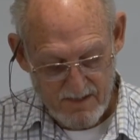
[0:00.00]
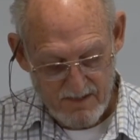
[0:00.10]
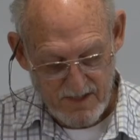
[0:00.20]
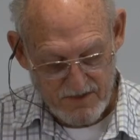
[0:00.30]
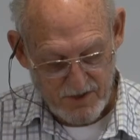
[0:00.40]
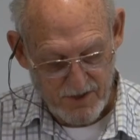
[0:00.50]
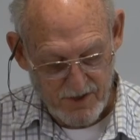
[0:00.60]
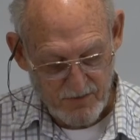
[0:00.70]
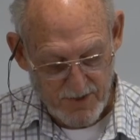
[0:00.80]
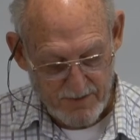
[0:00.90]
They shouldn't
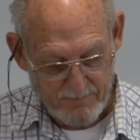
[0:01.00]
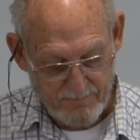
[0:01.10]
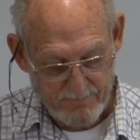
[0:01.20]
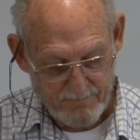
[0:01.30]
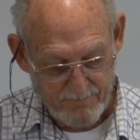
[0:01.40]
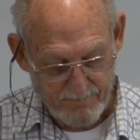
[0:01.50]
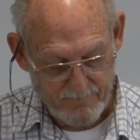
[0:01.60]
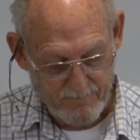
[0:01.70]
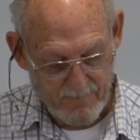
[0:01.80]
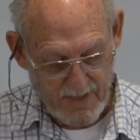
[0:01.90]
do it.
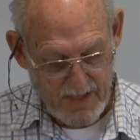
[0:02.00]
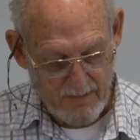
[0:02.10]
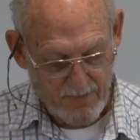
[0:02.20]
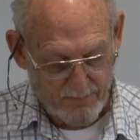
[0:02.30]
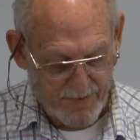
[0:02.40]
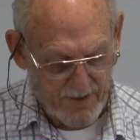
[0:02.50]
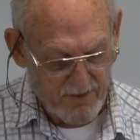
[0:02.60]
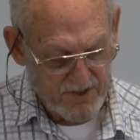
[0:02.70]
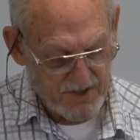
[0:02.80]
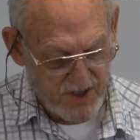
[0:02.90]
But Peter
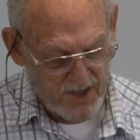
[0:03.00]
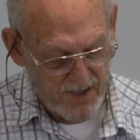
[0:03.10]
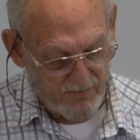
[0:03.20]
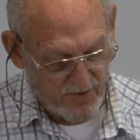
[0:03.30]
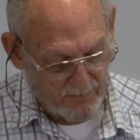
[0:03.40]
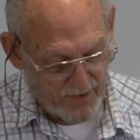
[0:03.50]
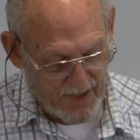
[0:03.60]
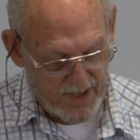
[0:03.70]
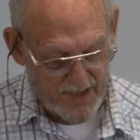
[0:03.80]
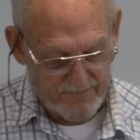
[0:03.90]
and John
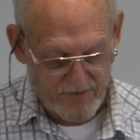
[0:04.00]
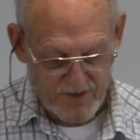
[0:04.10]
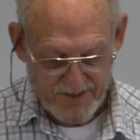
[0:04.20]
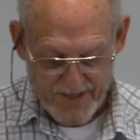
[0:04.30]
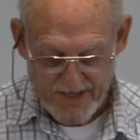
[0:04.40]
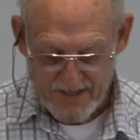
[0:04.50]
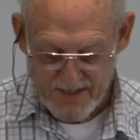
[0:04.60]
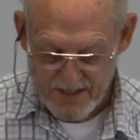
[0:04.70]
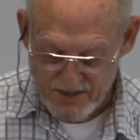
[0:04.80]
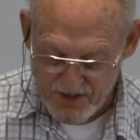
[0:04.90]
replied, verse
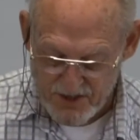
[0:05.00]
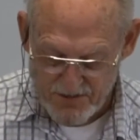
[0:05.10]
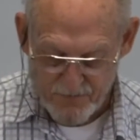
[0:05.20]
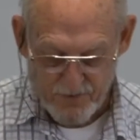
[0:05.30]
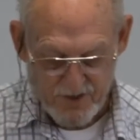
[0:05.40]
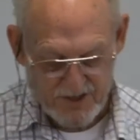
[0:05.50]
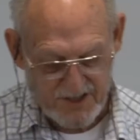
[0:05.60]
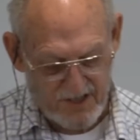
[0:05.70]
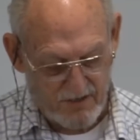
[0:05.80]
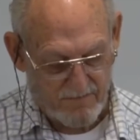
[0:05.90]
19, judge for
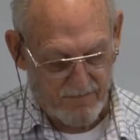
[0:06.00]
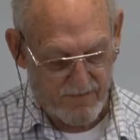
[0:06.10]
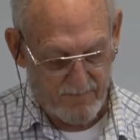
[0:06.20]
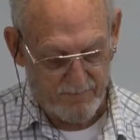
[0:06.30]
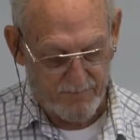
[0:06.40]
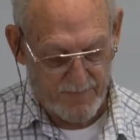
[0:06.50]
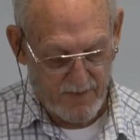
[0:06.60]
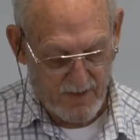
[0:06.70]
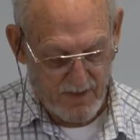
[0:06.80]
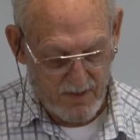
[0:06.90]
yourself
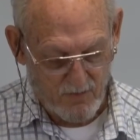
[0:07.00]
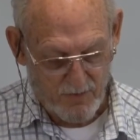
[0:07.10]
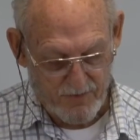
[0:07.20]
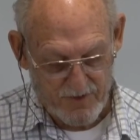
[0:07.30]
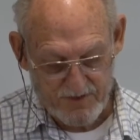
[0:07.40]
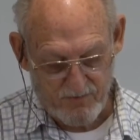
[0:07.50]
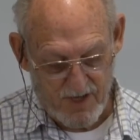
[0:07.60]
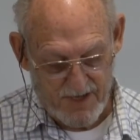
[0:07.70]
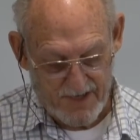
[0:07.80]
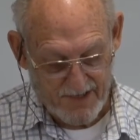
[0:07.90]
whether it's
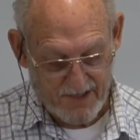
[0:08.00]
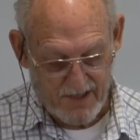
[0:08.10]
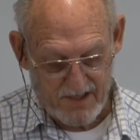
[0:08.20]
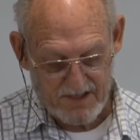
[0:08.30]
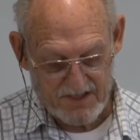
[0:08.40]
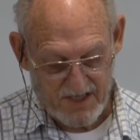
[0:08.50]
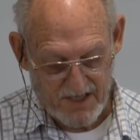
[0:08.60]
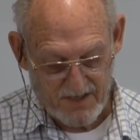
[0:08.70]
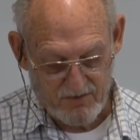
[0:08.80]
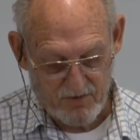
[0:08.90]
right in God's
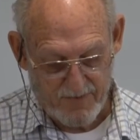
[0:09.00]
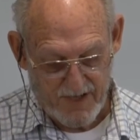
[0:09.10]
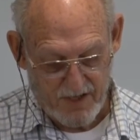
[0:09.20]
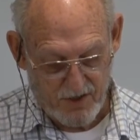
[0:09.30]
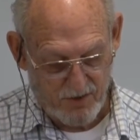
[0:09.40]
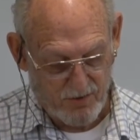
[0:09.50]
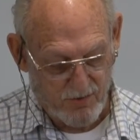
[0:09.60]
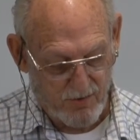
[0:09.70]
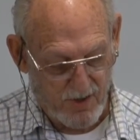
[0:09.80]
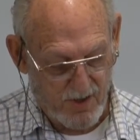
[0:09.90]
sight to obey
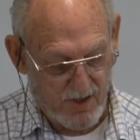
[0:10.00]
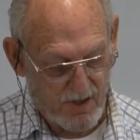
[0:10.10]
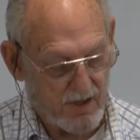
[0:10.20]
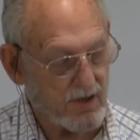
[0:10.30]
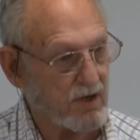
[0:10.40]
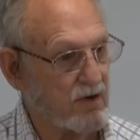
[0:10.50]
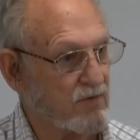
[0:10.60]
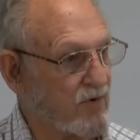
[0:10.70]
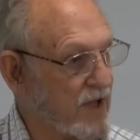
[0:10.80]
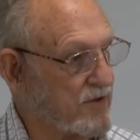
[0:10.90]
you
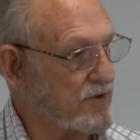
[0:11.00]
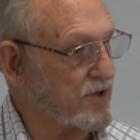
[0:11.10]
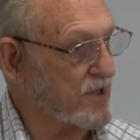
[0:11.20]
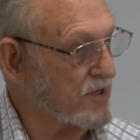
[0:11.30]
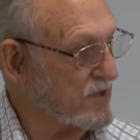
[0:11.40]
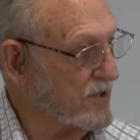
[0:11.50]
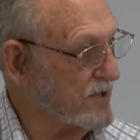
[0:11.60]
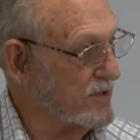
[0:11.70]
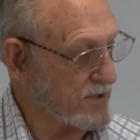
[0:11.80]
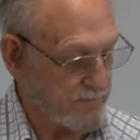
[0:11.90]
rather than
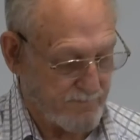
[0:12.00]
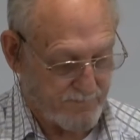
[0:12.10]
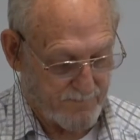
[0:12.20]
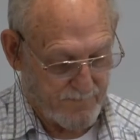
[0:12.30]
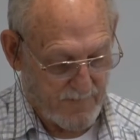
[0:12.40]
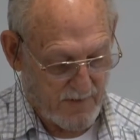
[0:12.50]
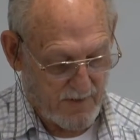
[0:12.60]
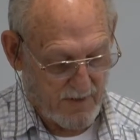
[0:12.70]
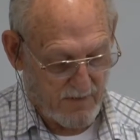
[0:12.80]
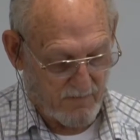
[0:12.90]
God.
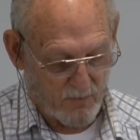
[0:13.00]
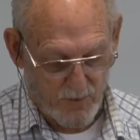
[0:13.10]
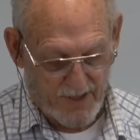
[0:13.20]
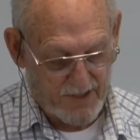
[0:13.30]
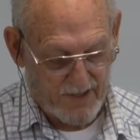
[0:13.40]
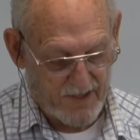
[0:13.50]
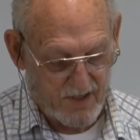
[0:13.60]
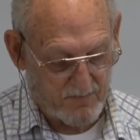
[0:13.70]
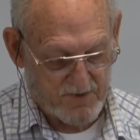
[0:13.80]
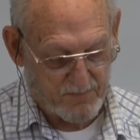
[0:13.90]
For we cannot
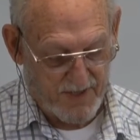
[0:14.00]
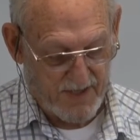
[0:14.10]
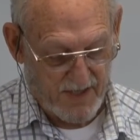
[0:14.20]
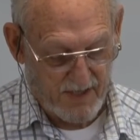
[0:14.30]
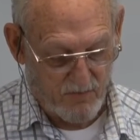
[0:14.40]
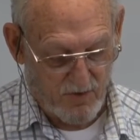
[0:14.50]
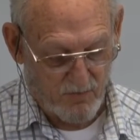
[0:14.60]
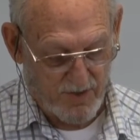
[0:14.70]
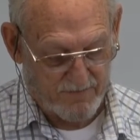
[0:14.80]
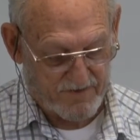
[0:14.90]
help speaking what
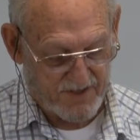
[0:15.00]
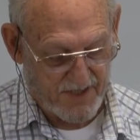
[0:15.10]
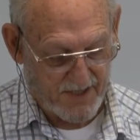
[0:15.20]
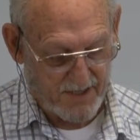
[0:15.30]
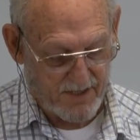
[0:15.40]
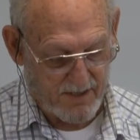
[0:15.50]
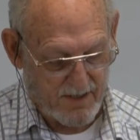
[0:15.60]
we have seen